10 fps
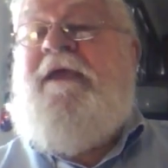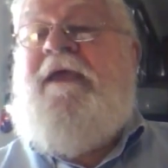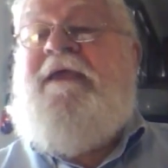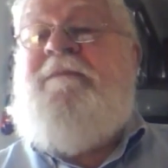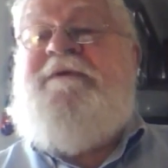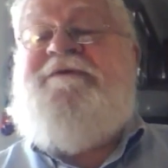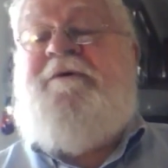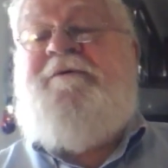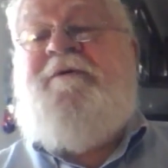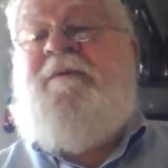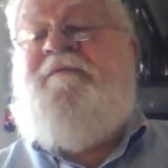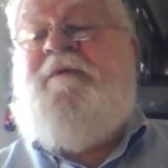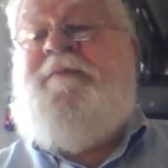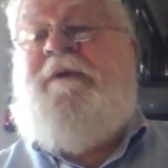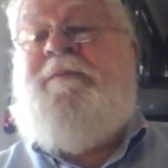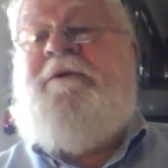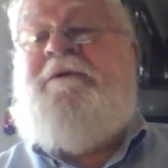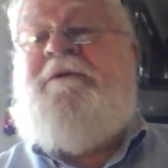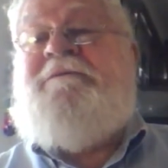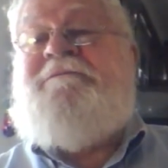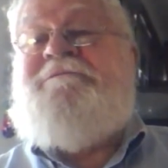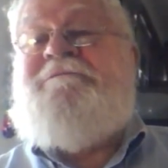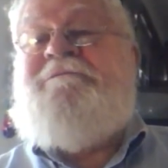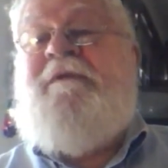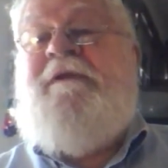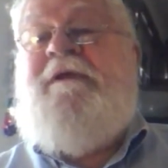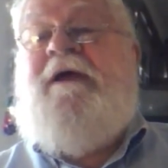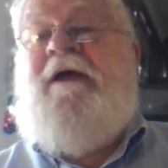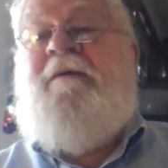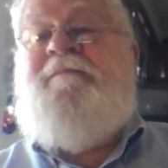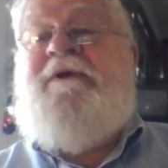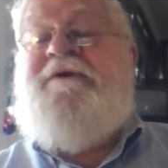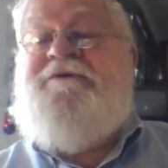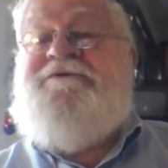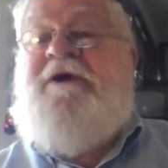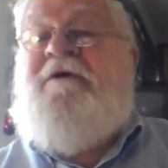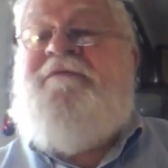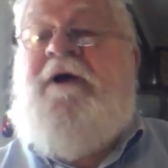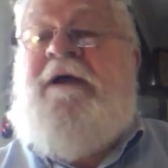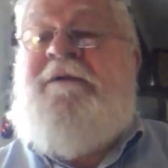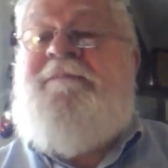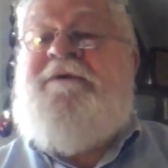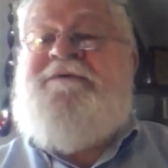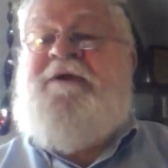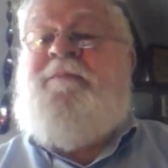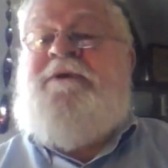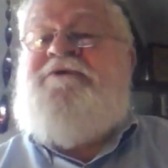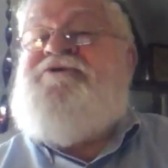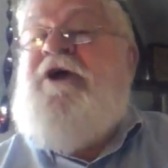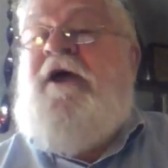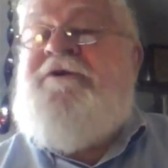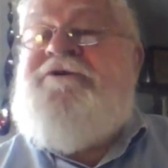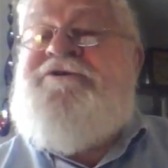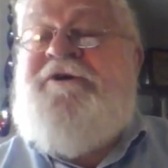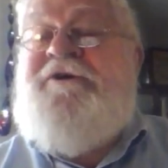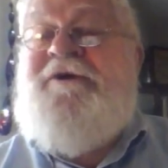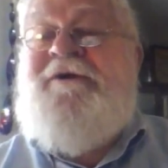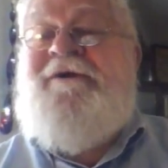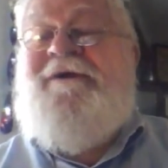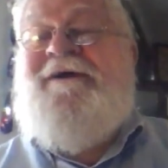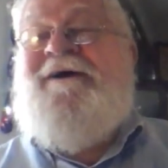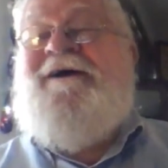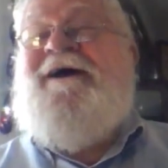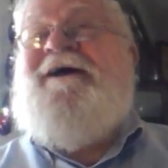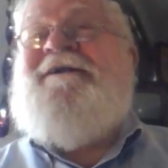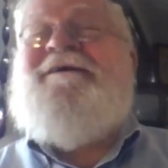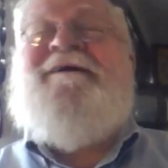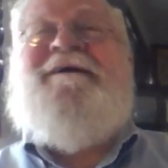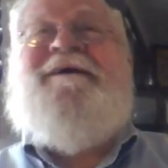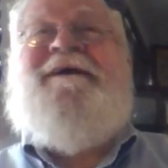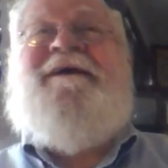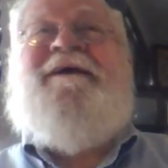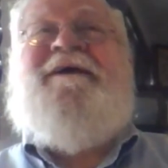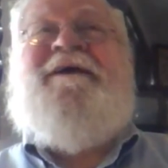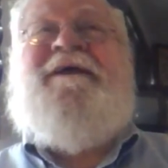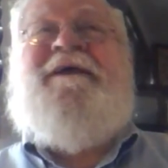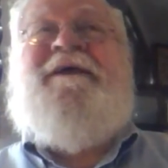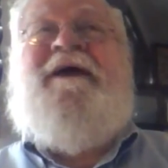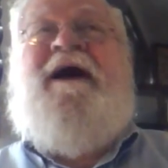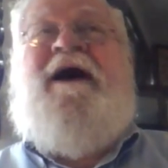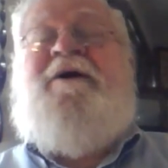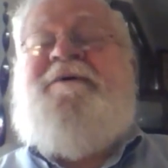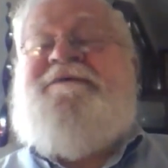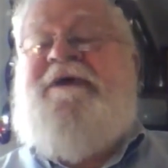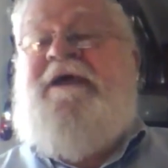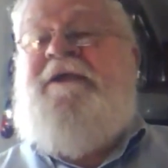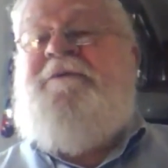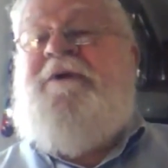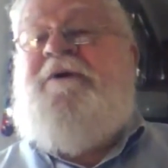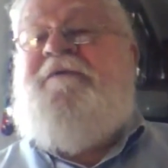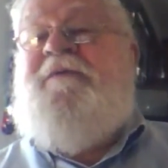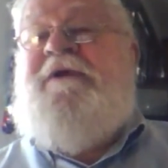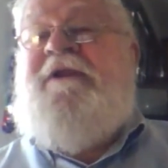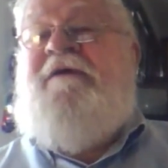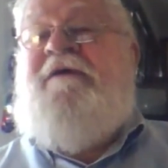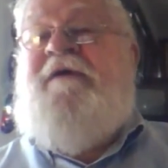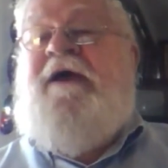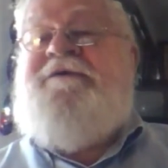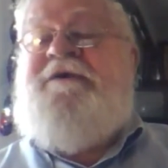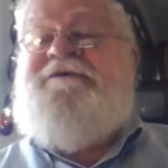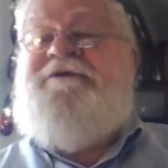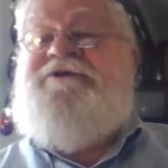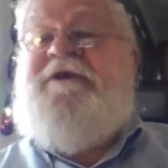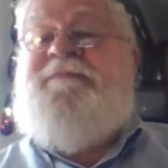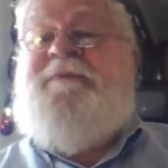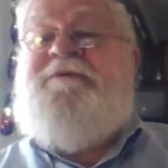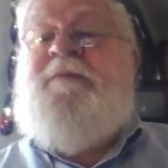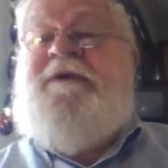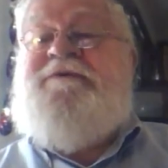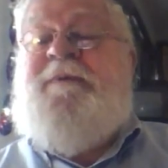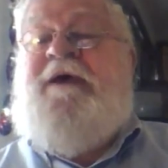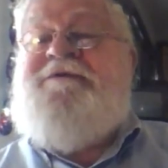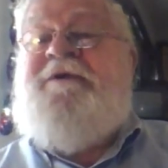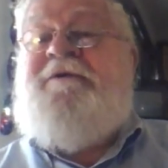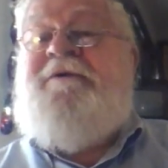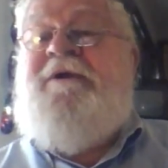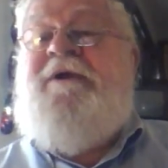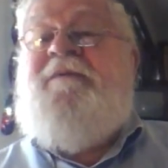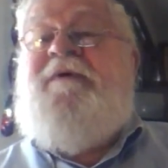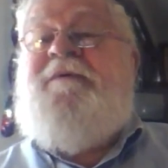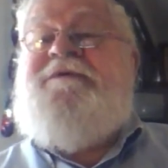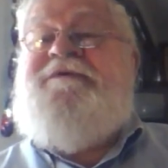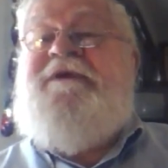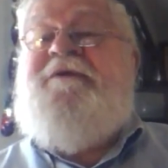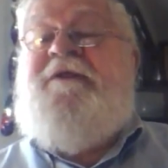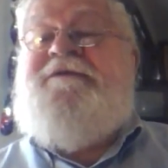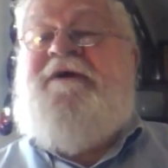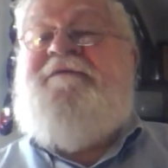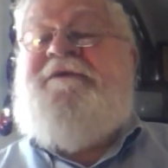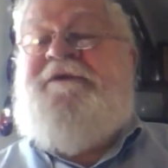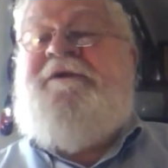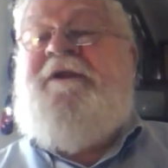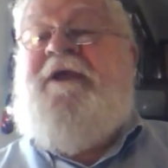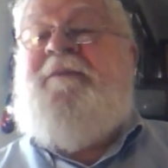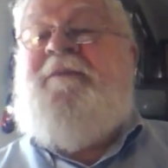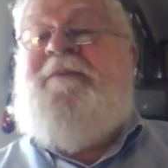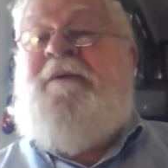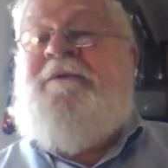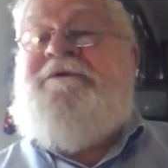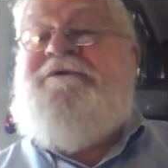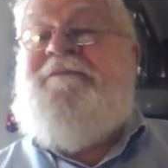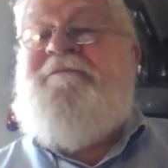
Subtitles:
It can be so grim for people because they're terrified, because they'll be judged. And I always say, you know, if we could have access to Shakespeare's wastebasket, we would see all the stuff that didn't get published.